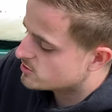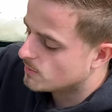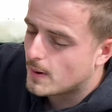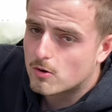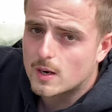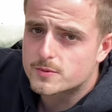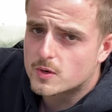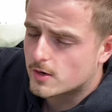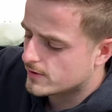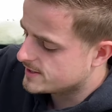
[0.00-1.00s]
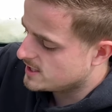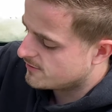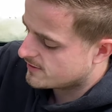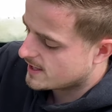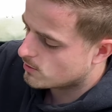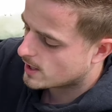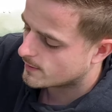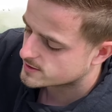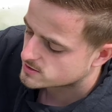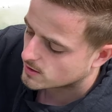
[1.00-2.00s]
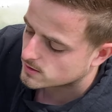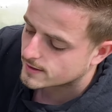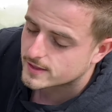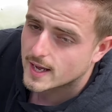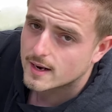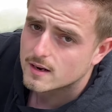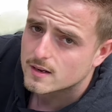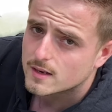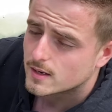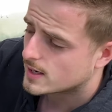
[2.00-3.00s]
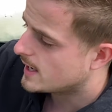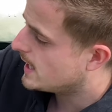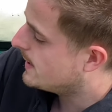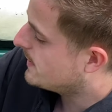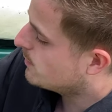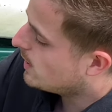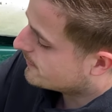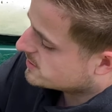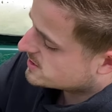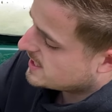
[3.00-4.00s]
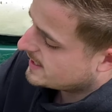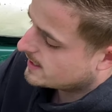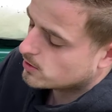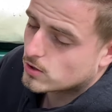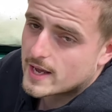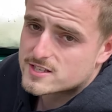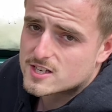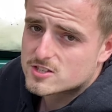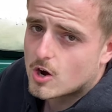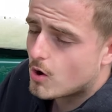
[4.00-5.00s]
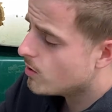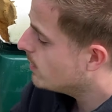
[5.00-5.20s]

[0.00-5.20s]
bolt up to our rear diff, and that'll go inside like that. And we'll have to just cut out a little access hole.